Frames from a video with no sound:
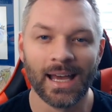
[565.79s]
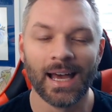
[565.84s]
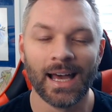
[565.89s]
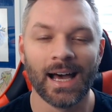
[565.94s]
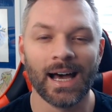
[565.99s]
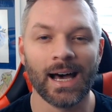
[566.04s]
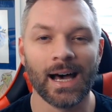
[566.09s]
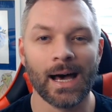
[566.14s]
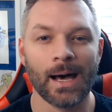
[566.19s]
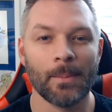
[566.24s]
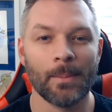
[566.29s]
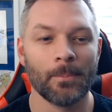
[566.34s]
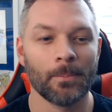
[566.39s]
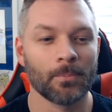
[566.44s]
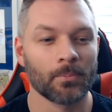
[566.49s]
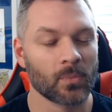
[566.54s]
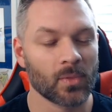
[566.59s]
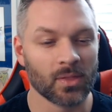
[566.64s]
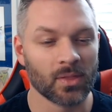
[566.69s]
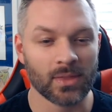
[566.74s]

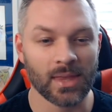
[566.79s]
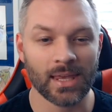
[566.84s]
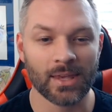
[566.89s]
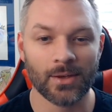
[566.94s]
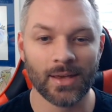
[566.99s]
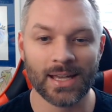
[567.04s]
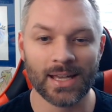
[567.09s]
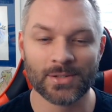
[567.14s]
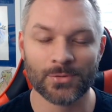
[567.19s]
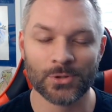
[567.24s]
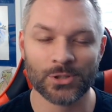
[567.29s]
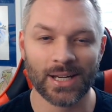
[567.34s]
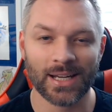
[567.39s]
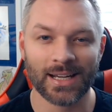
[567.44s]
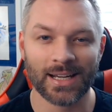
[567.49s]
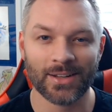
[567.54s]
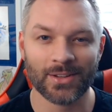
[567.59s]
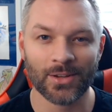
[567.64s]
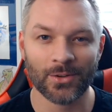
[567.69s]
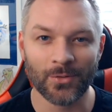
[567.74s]
Thank you guys for
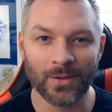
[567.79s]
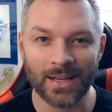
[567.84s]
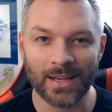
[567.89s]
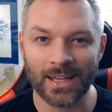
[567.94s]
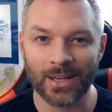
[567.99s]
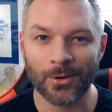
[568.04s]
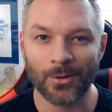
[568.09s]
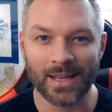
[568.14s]
checking out the video.